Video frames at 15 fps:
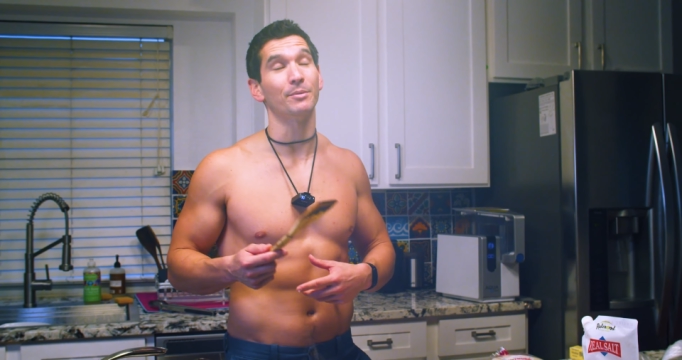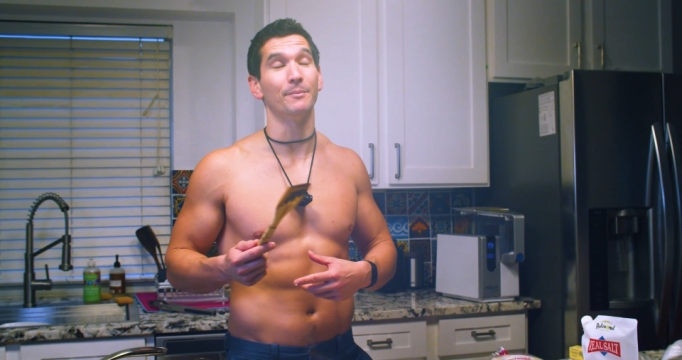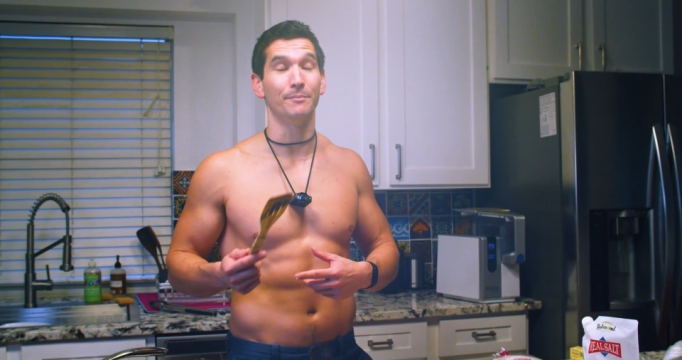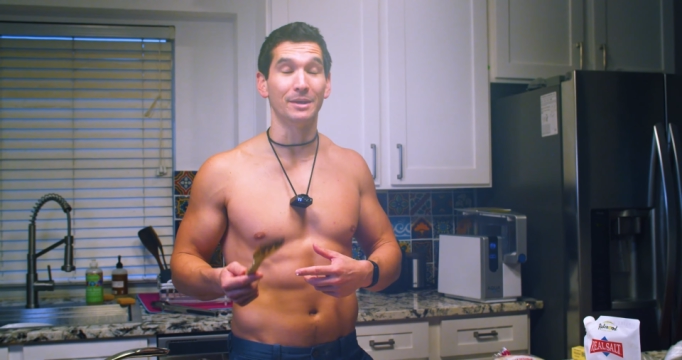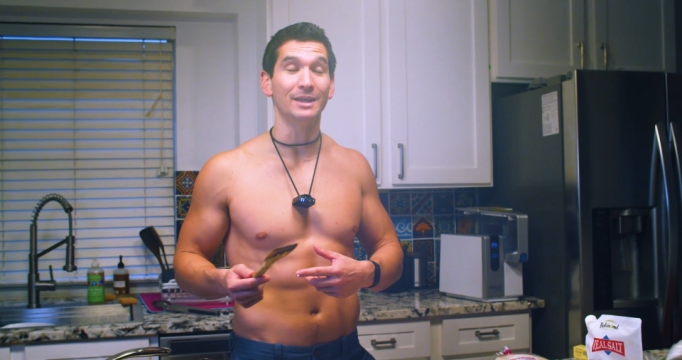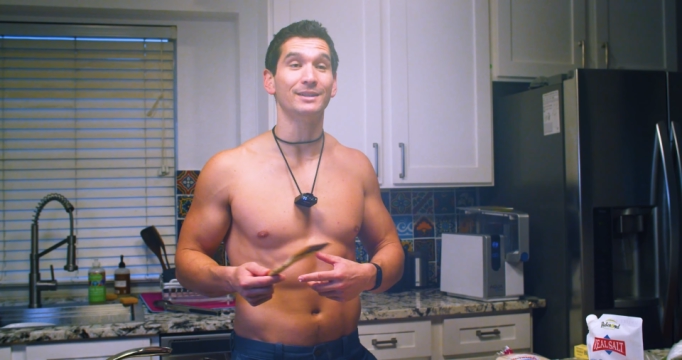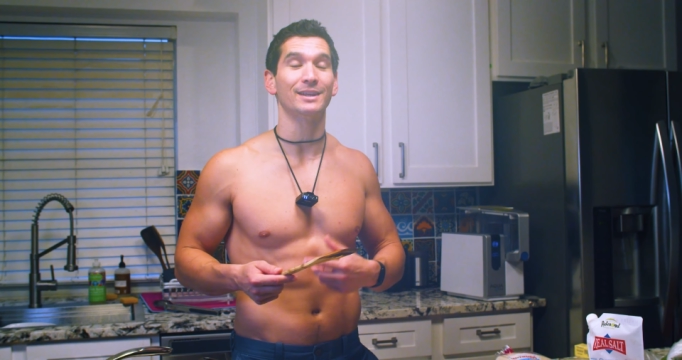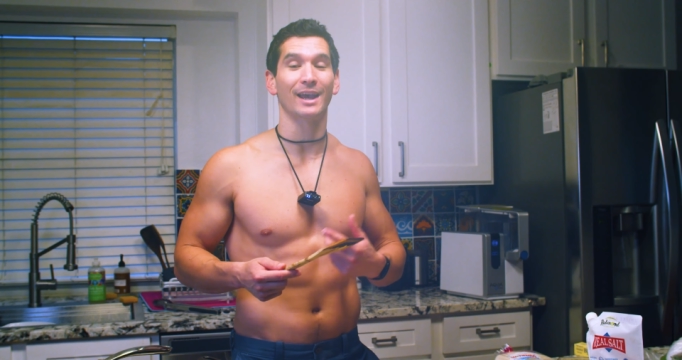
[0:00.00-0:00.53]

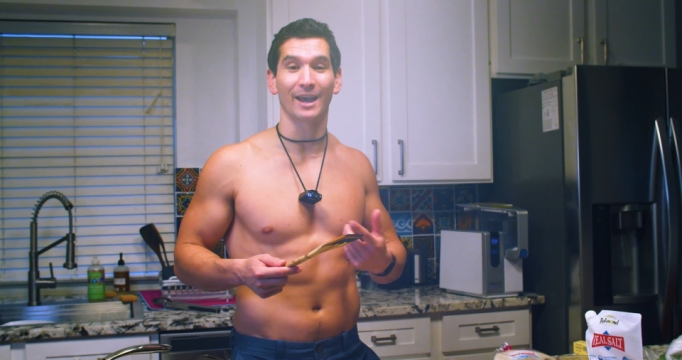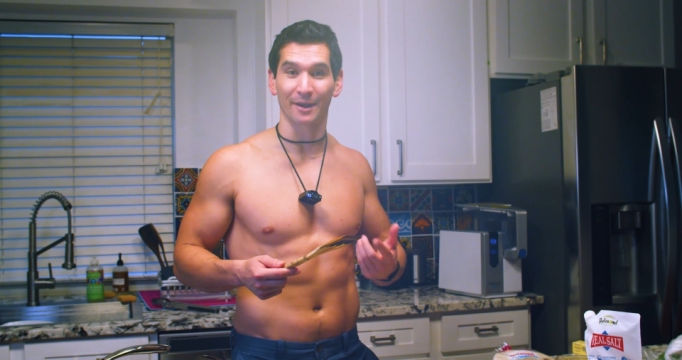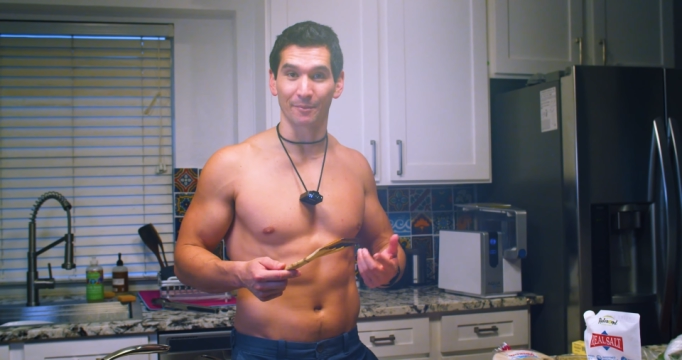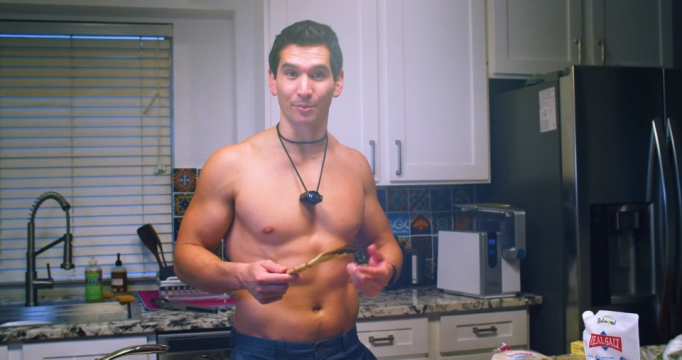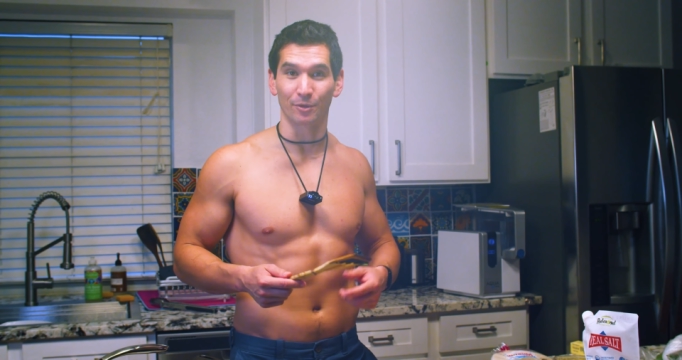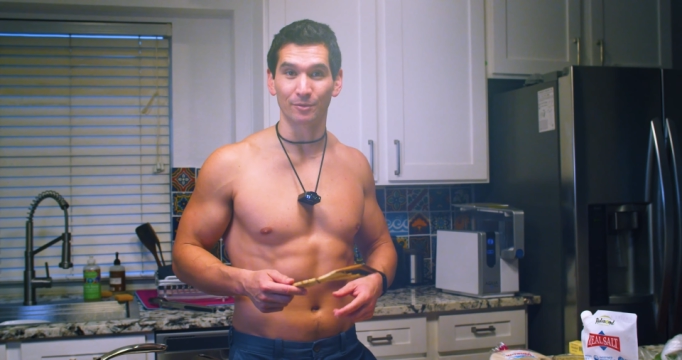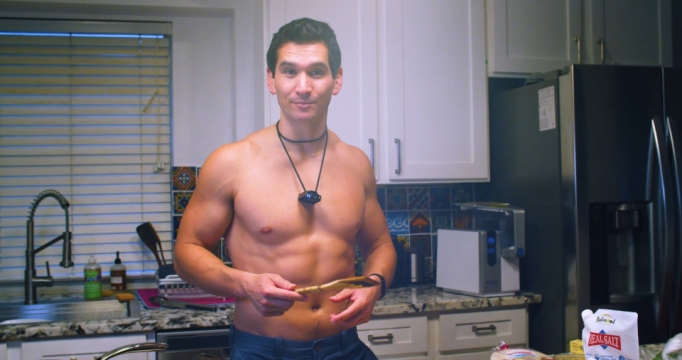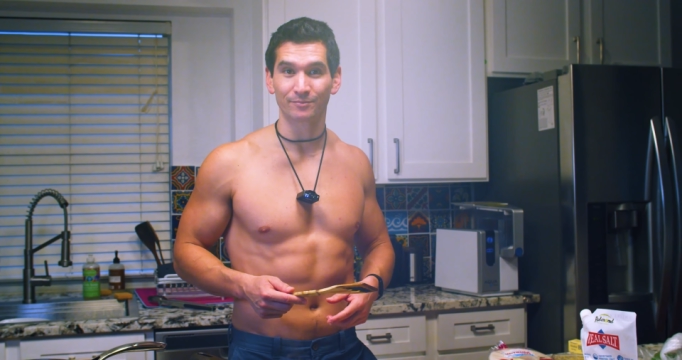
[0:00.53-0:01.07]
meat
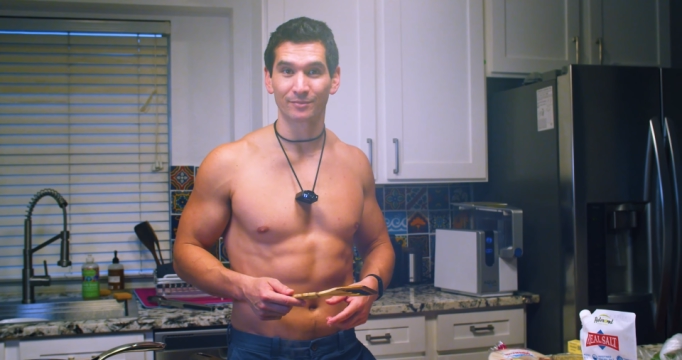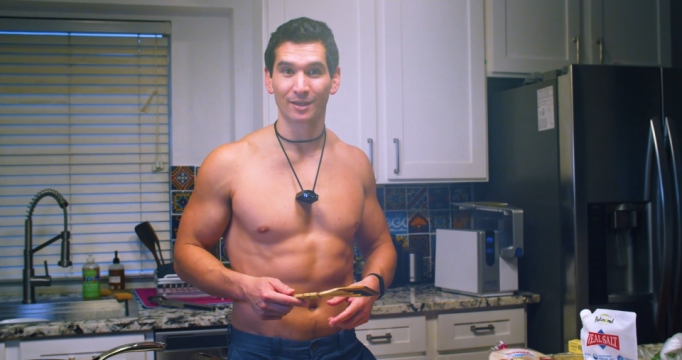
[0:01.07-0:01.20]
edible.